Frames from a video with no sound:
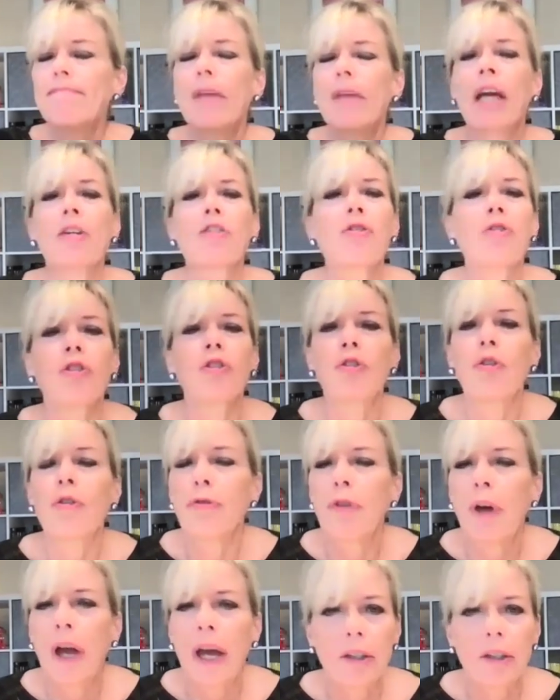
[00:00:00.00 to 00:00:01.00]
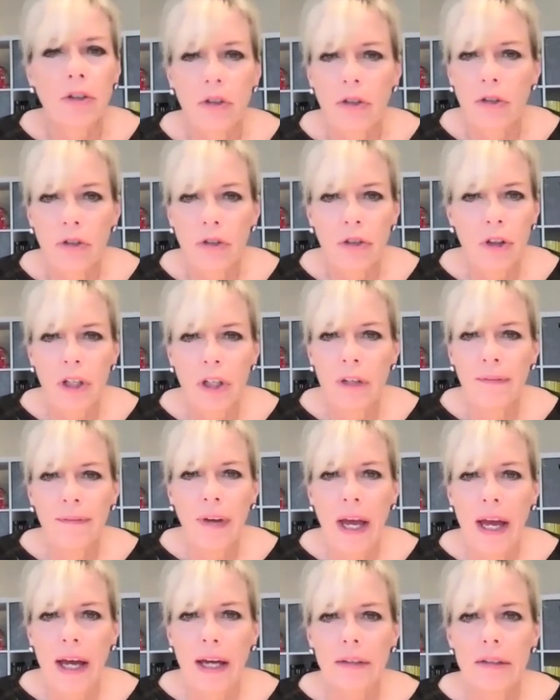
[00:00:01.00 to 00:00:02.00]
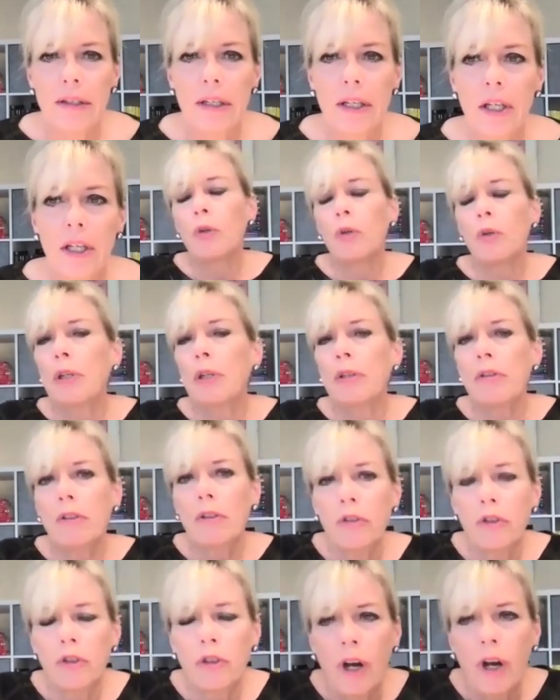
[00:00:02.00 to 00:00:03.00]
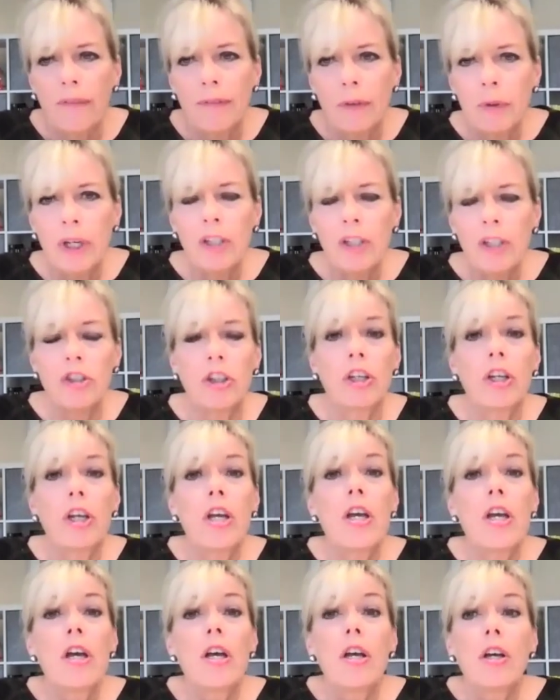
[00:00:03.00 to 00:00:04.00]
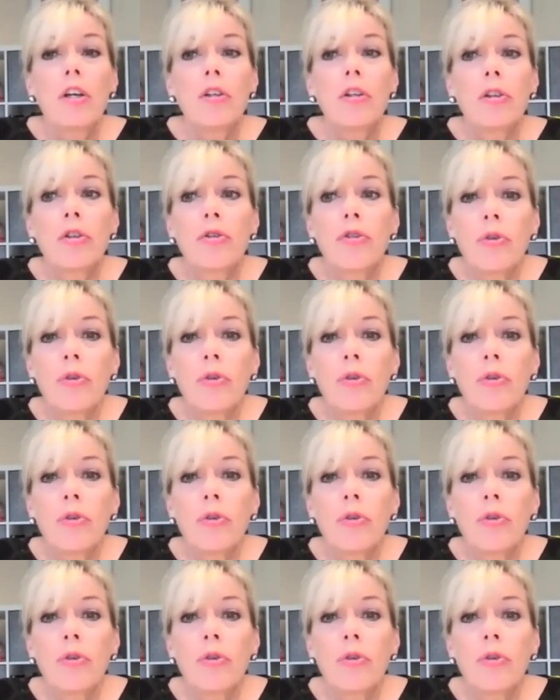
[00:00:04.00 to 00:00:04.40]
external factors that impact your business and your operation. The